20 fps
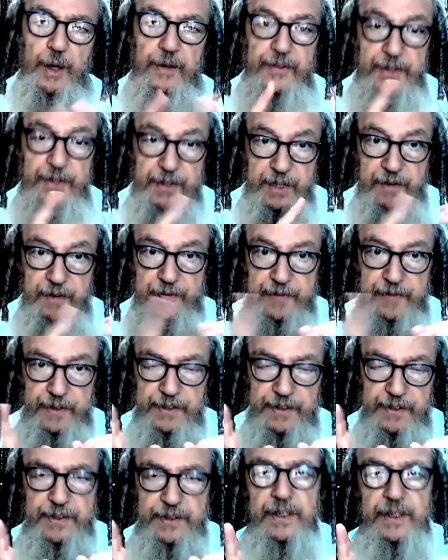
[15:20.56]
The
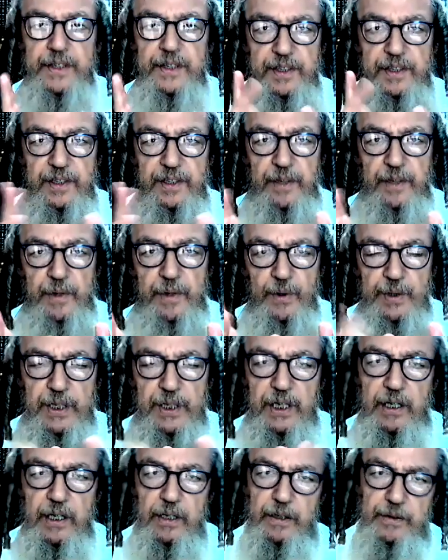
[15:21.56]
difference is in the
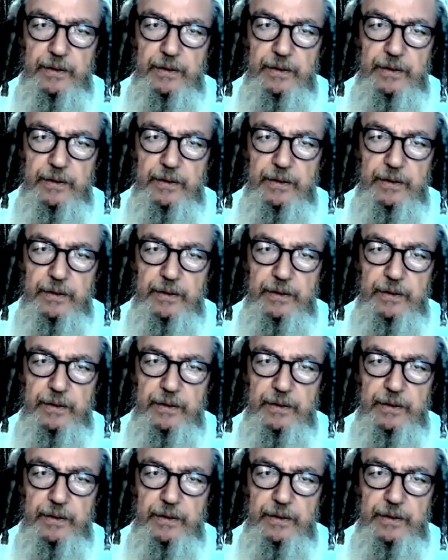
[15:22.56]
music.